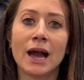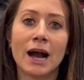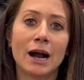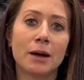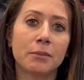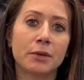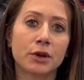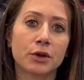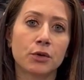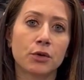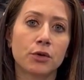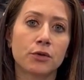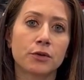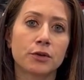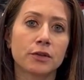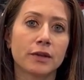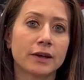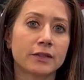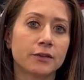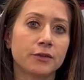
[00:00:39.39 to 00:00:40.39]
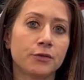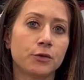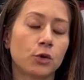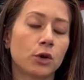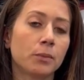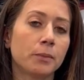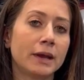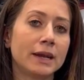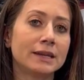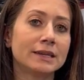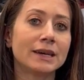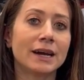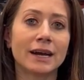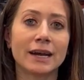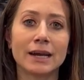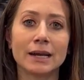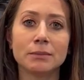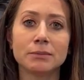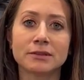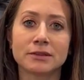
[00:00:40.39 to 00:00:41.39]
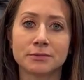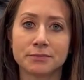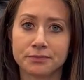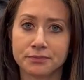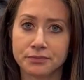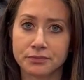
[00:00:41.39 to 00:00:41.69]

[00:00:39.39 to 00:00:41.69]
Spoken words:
I'm going to go over like the four main types,